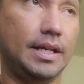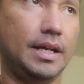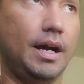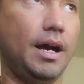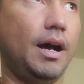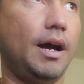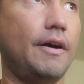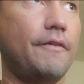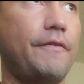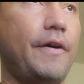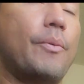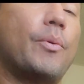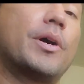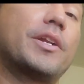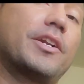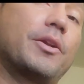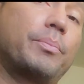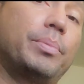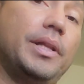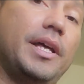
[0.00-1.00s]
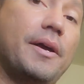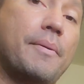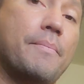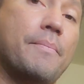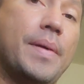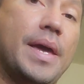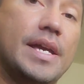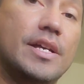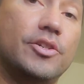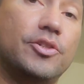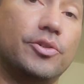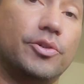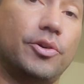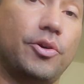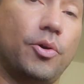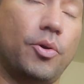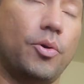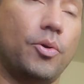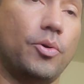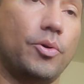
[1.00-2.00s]
if I wanted to play a major
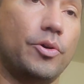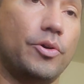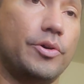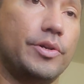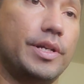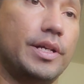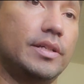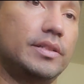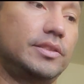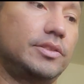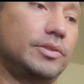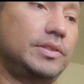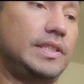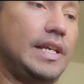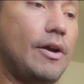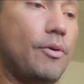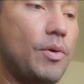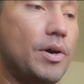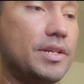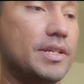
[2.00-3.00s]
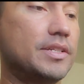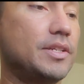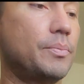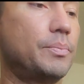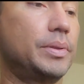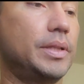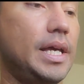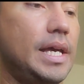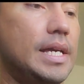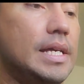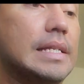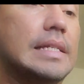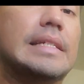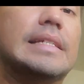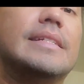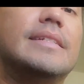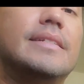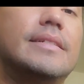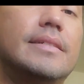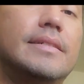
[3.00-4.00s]
chord, so say I wanted to play
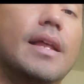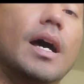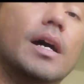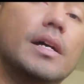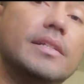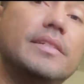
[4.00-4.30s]
a